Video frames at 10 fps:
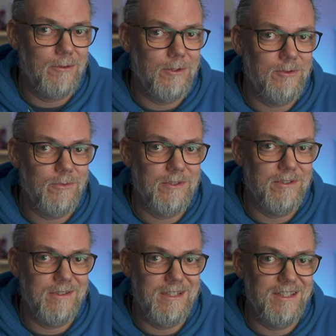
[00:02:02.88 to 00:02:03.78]
which was,
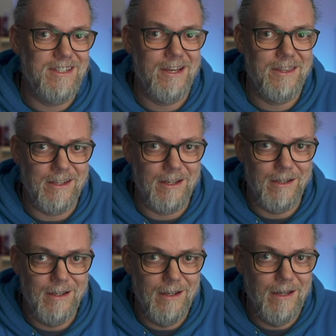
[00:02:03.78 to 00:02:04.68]
is nothing.
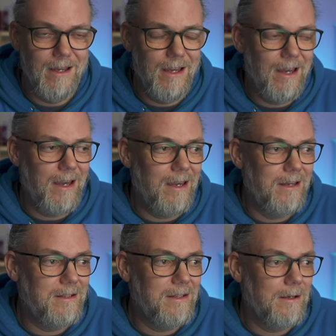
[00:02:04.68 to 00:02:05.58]

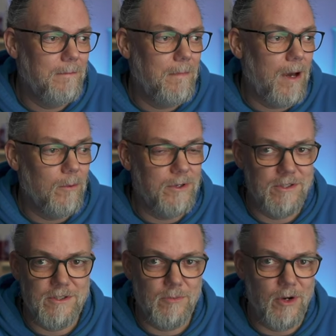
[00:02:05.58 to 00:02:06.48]
And um, I
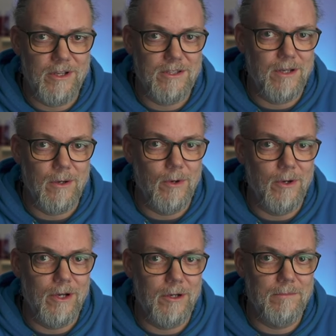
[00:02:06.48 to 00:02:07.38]
wasn't surprised that I
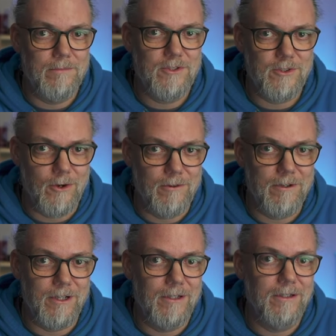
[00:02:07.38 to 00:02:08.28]
woke up
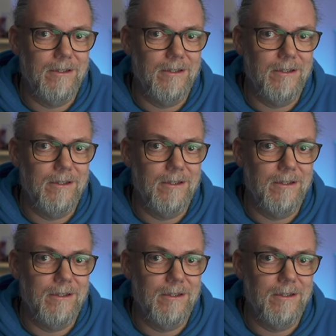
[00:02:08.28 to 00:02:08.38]
starving,